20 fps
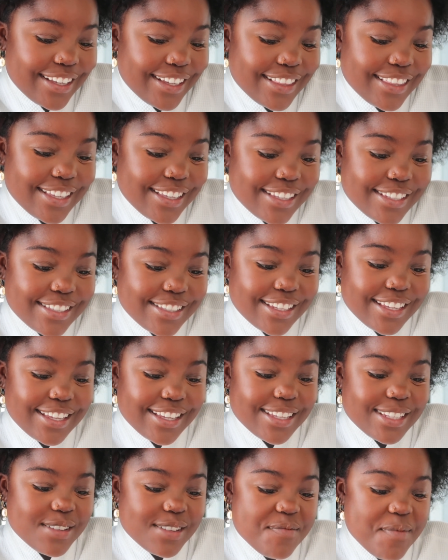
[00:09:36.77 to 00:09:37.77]
This
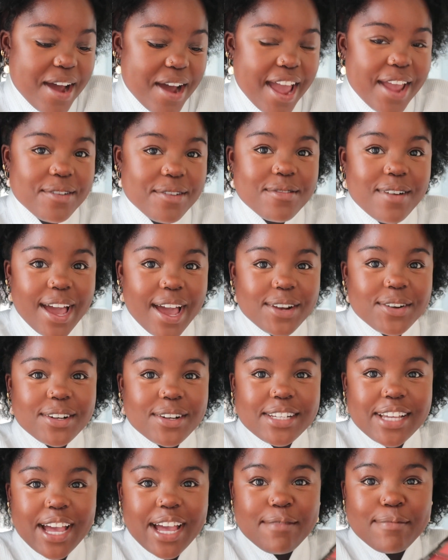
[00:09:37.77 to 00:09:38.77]
is my Ride or
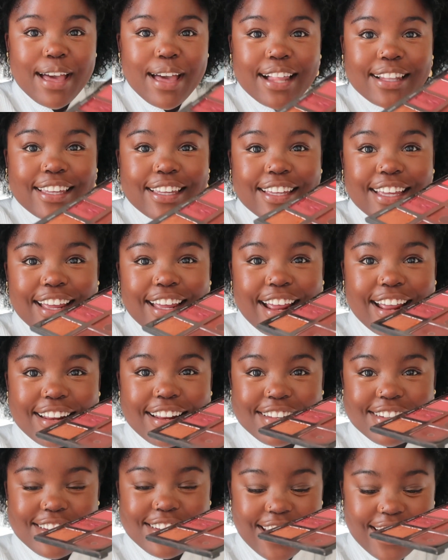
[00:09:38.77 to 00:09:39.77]
Die palette,
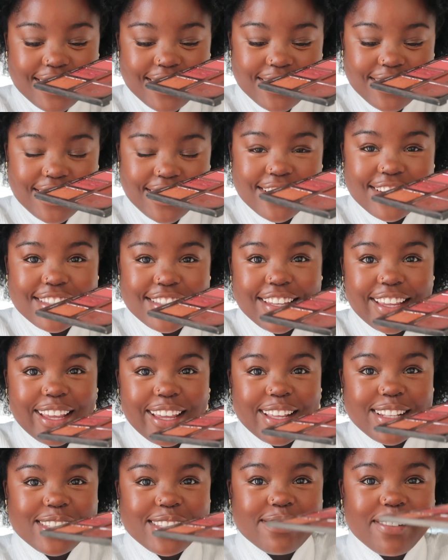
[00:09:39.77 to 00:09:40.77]
and as you can see,
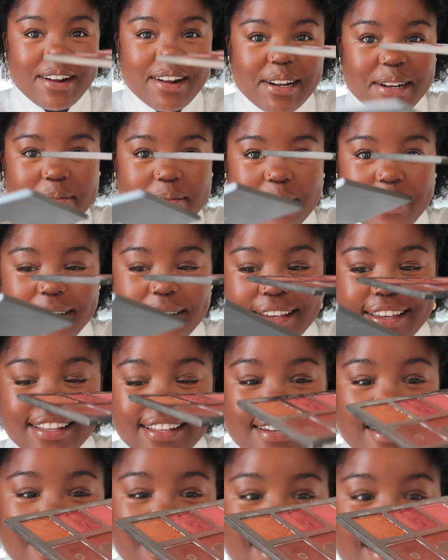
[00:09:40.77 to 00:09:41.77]
it's very broken.